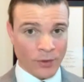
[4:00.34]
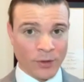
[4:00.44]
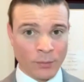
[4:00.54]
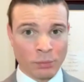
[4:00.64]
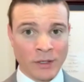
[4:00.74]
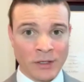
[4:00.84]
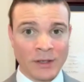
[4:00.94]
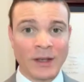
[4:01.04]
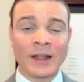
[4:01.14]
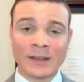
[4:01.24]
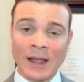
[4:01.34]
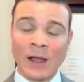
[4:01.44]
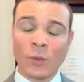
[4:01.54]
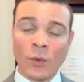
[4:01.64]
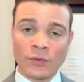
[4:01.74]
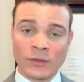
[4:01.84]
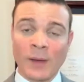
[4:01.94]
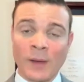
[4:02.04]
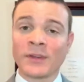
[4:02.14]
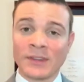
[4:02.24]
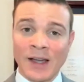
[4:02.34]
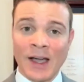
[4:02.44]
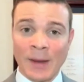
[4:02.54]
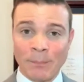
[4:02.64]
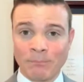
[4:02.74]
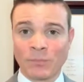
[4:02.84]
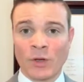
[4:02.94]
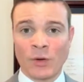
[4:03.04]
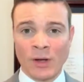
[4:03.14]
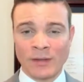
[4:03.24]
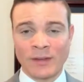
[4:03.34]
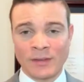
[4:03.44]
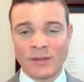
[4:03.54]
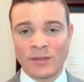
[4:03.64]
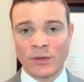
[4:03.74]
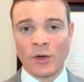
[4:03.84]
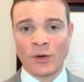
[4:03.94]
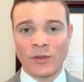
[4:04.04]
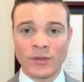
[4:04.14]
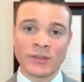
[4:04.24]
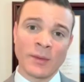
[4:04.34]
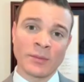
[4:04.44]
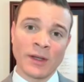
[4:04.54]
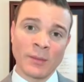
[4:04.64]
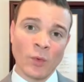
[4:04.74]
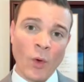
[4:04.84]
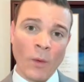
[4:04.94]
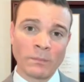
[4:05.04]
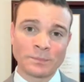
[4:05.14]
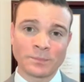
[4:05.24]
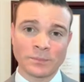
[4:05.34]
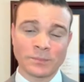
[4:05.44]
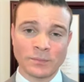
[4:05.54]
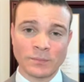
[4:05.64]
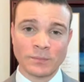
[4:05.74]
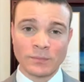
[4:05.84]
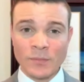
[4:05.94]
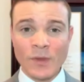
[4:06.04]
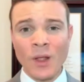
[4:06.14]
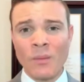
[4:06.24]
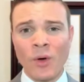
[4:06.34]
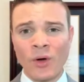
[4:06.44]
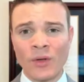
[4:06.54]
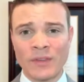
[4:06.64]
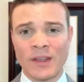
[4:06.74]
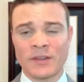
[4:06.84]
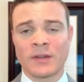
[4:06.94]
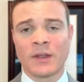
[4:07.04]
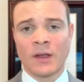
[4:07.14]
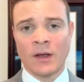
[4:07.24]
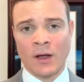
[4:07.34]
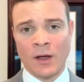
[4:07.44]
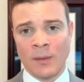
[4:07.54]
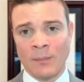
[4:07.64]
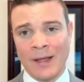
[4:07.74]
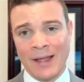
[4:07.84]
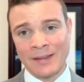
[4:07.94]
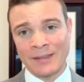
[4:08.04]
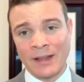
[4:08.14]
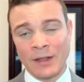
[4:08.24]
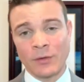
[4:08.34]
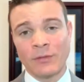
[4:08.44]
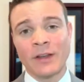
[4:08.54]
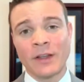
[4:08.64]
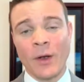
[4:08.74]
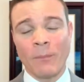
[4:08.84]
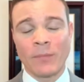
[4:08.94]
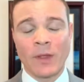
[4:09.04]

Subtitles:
completed, that will stop the time, all right? This is known as the stop time rule. More on this in a later video.